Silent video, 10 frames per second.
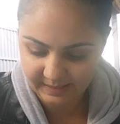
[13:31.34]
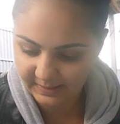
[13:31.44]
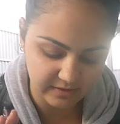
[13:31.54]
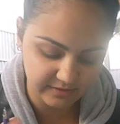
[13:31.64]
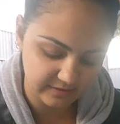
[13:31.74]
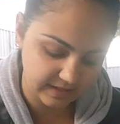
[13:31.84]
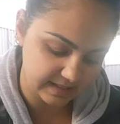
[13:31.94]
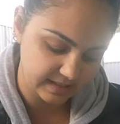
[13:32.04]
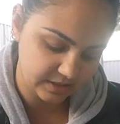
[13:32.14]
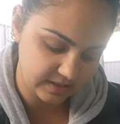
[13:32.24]
If,
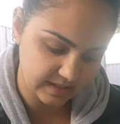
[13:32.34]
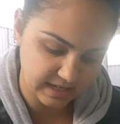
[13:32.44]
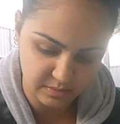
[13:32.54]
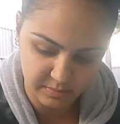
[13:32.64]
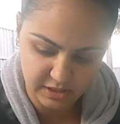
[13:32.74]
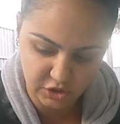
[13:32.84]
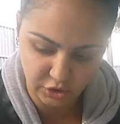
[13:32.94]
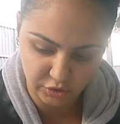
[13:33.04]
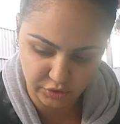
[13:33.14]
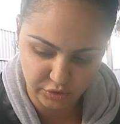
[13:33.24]
let's just say, we
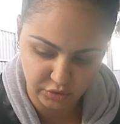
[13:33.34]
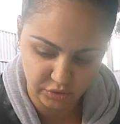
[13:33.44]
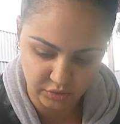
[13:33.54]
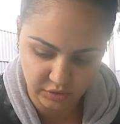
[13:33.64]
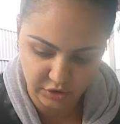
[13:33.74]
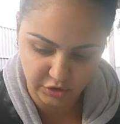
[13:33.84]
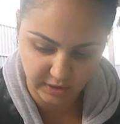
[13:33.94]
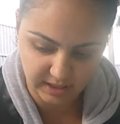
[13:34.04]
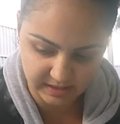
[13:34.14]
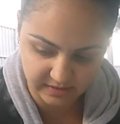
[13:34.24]
don't do the
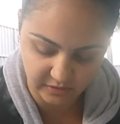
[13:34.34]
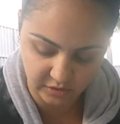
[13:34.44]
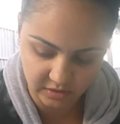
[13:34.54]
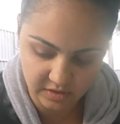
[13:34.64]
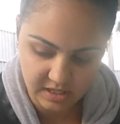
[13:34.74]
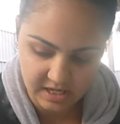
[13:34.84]
transfer